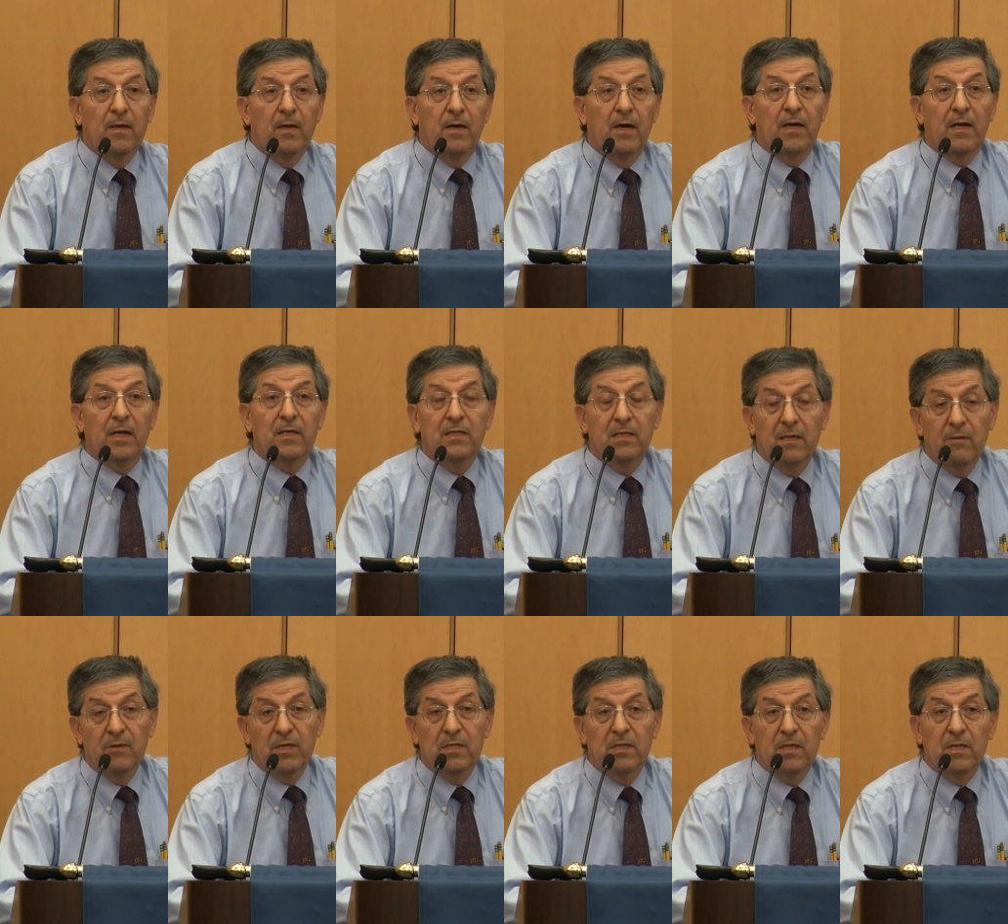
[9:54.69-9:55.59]
are
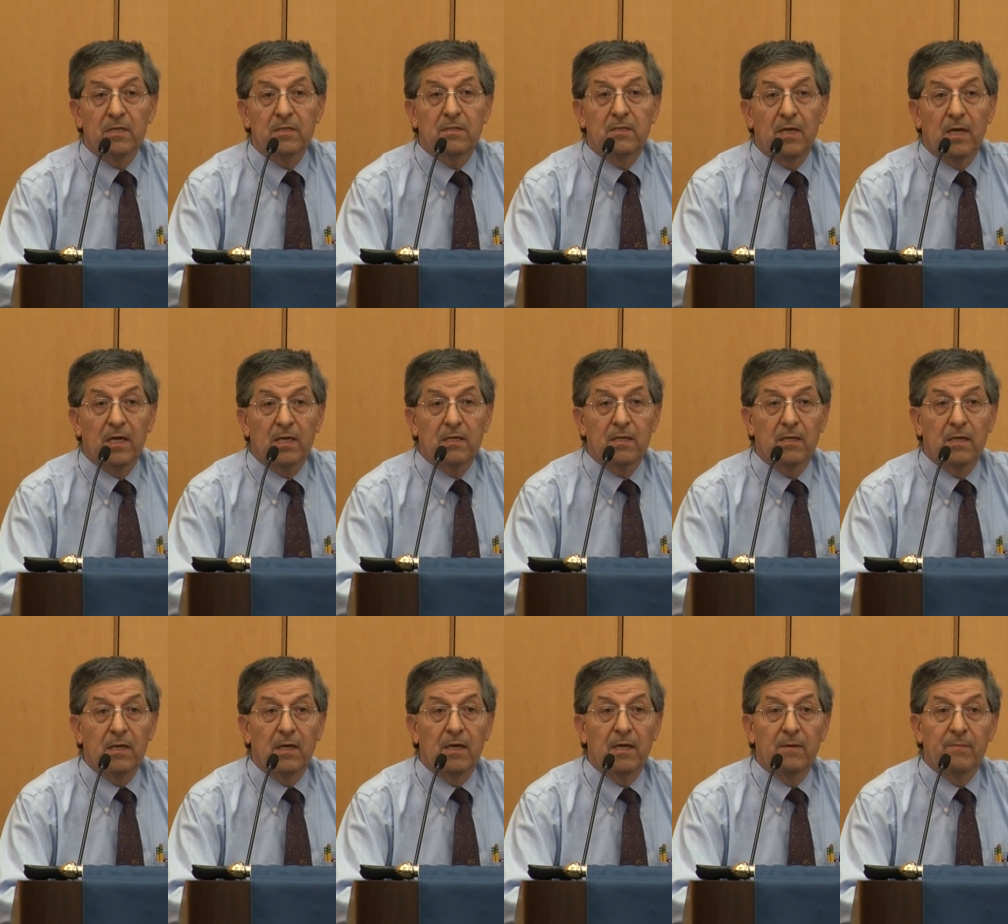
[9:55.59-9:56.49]
activities
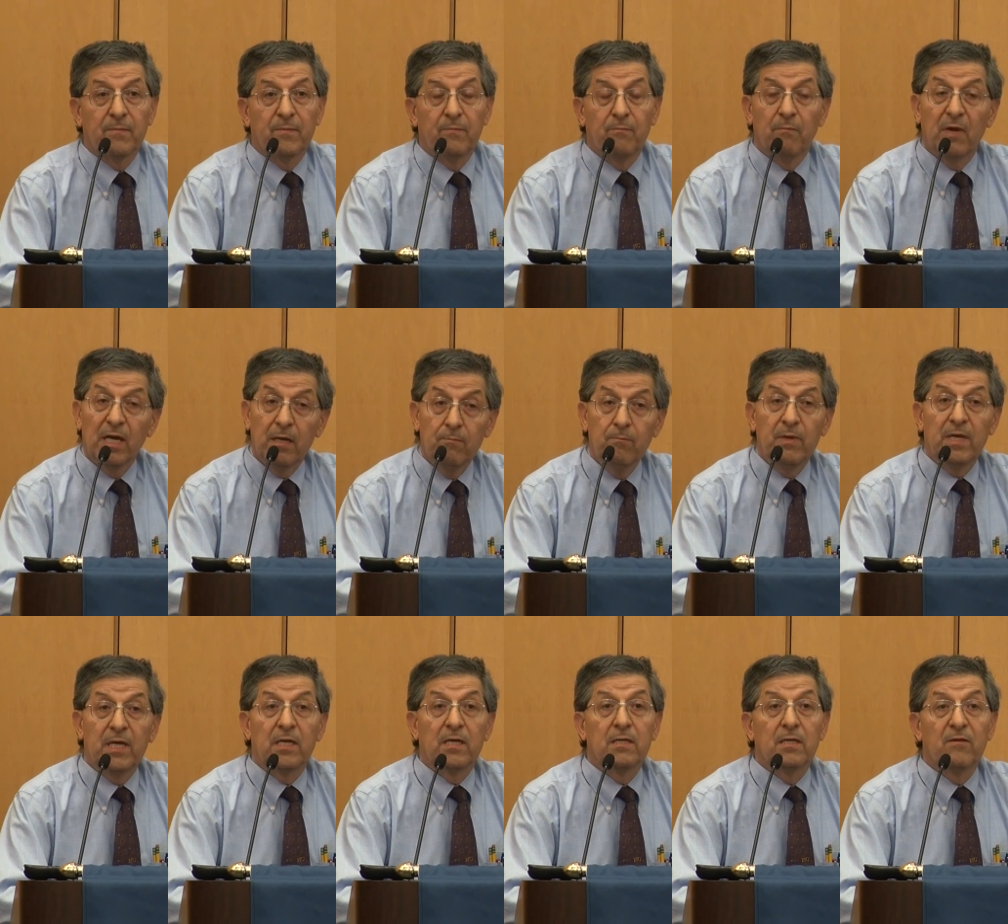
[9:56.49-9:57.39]
that may
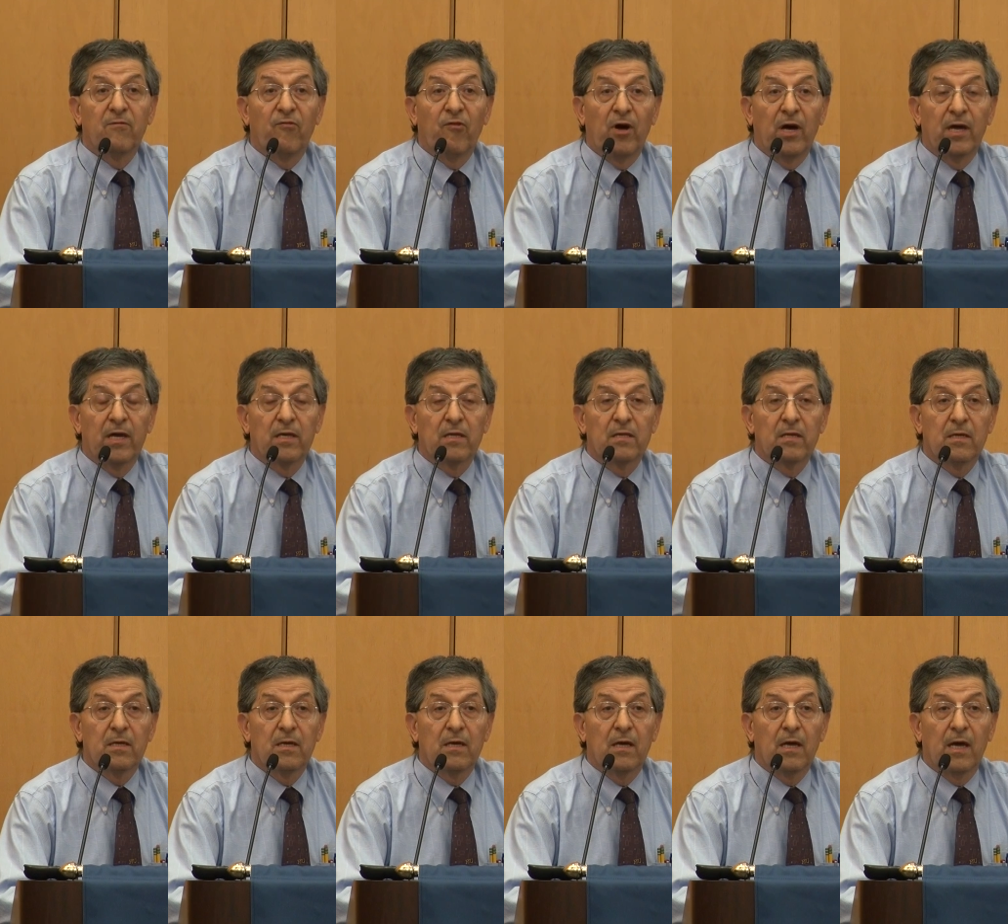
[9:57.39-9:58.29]
be defined
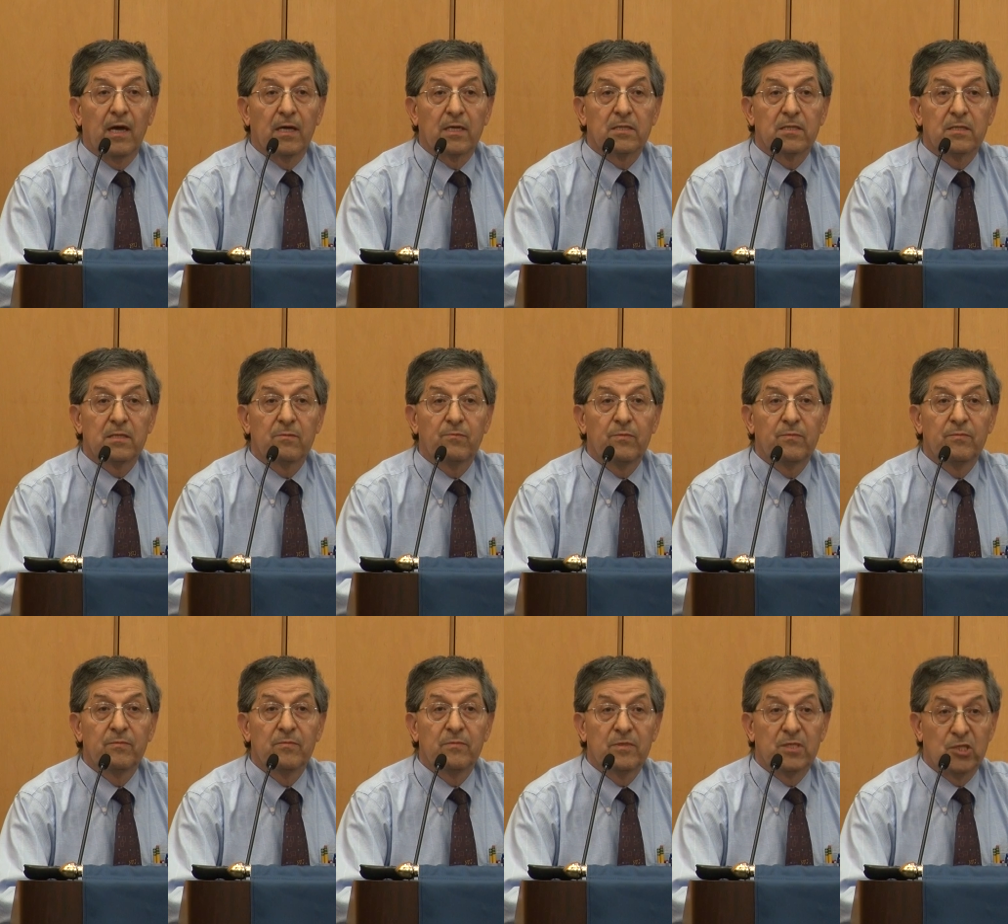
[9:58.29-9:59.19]
as
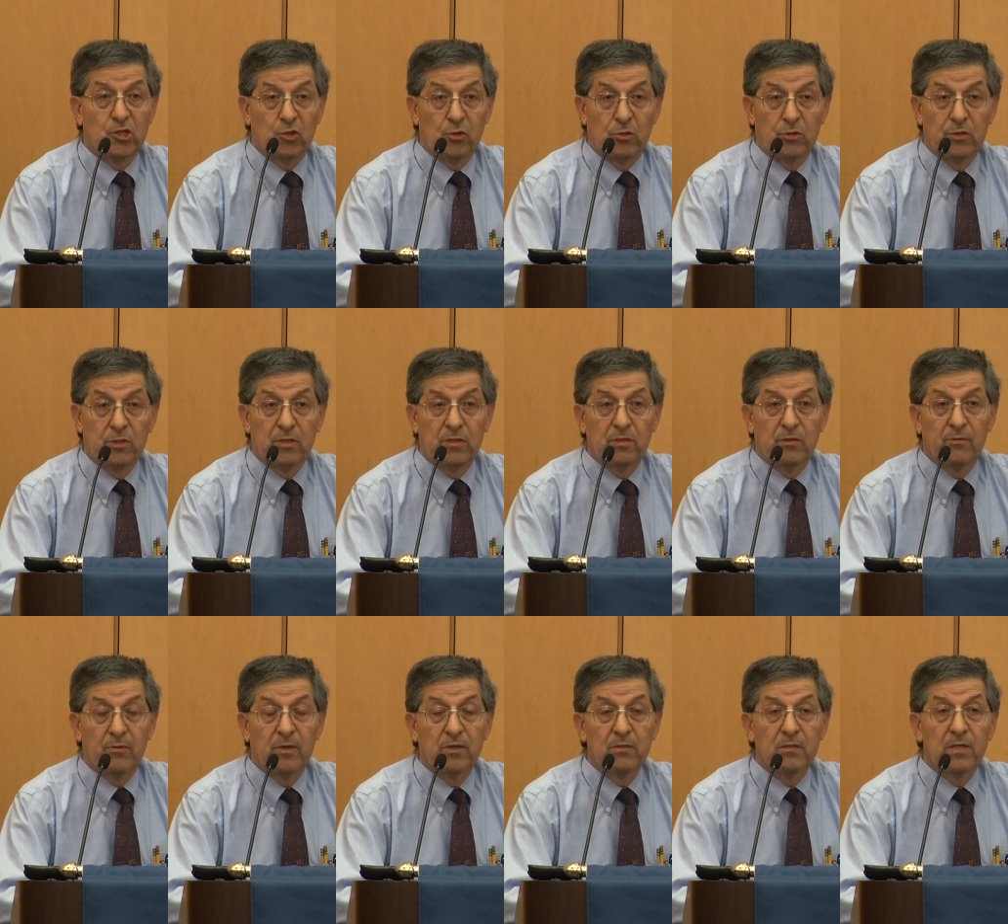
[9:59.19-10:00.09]
sources
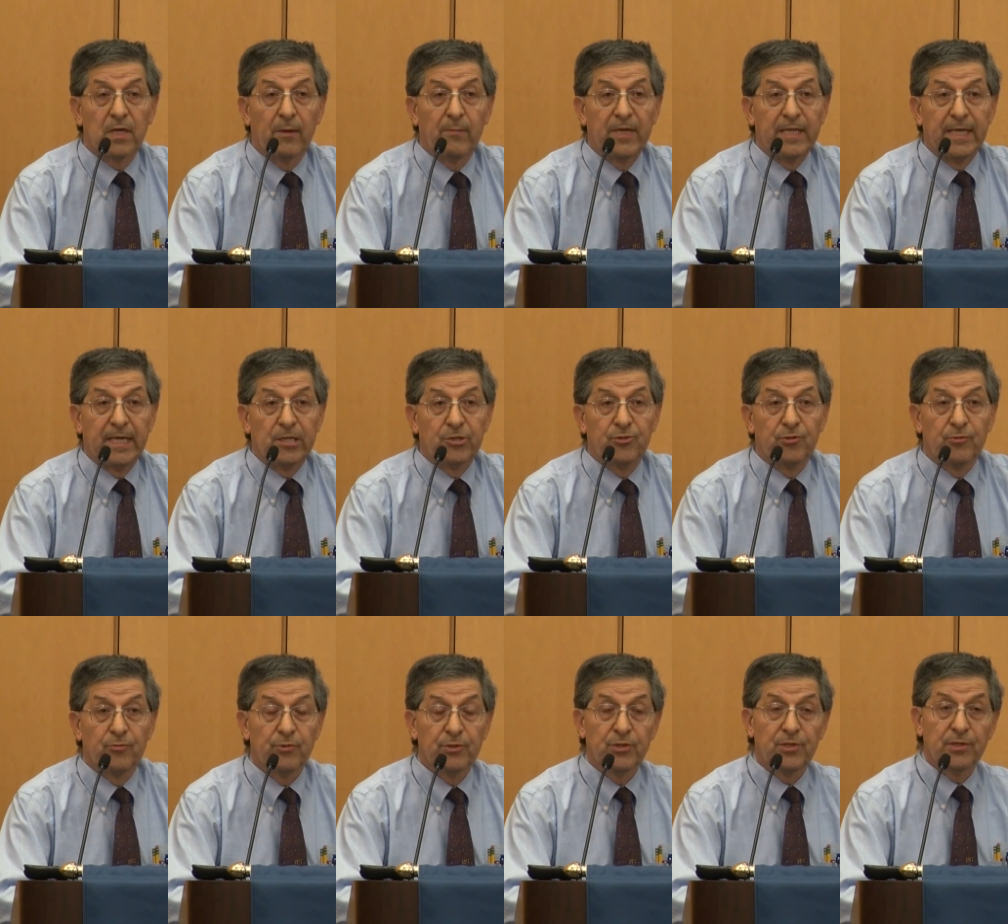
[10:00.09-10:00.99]
of contamination,
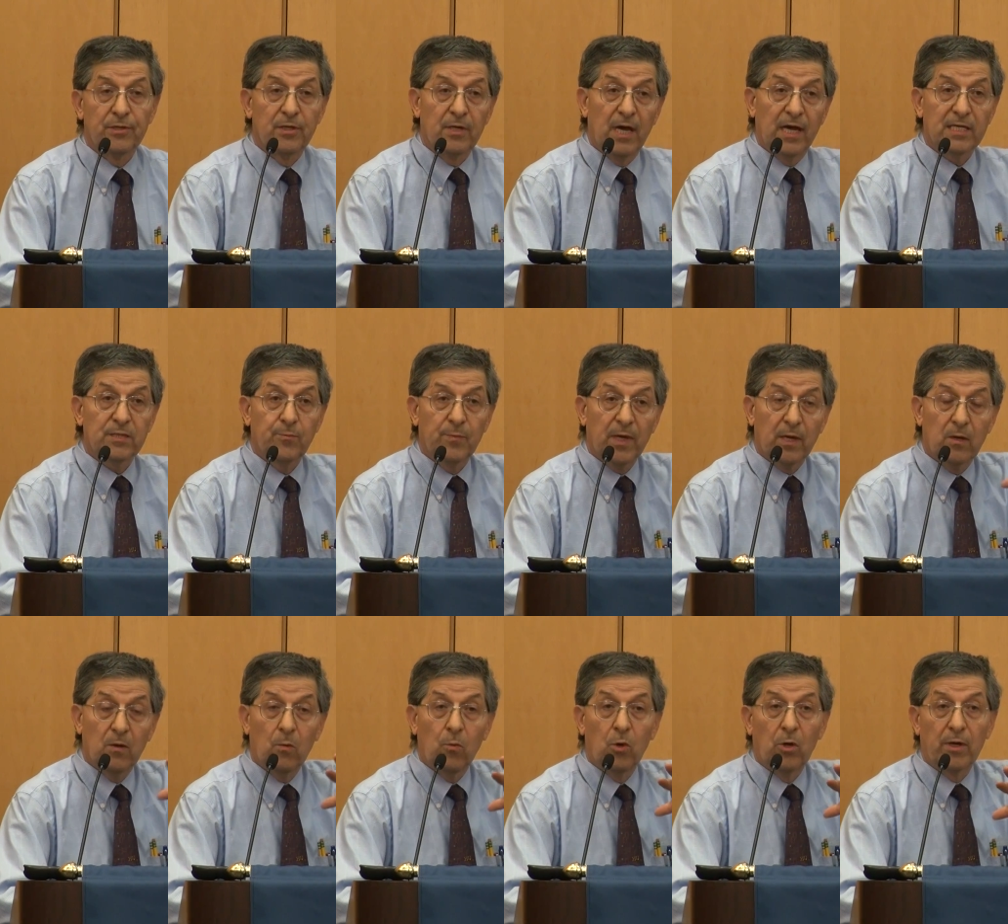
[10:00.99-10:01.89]
which in the aspect
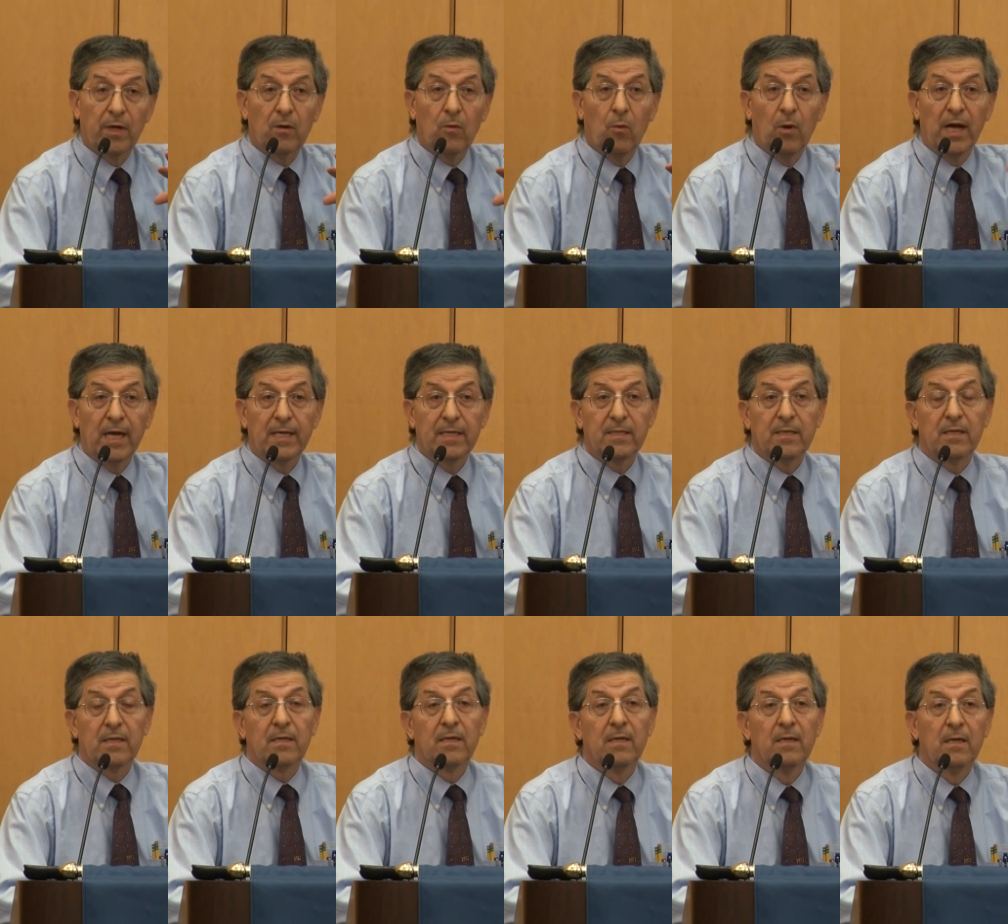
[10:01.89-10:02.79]
of water
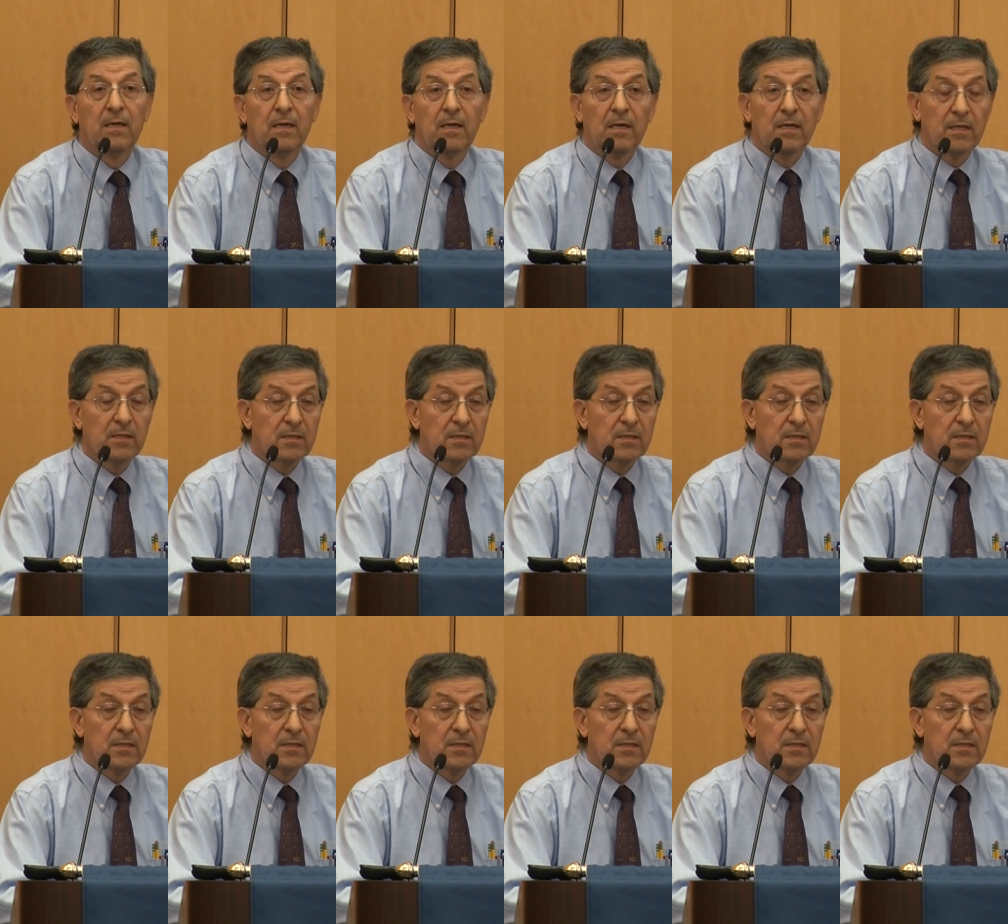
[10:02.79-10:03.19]
quality, it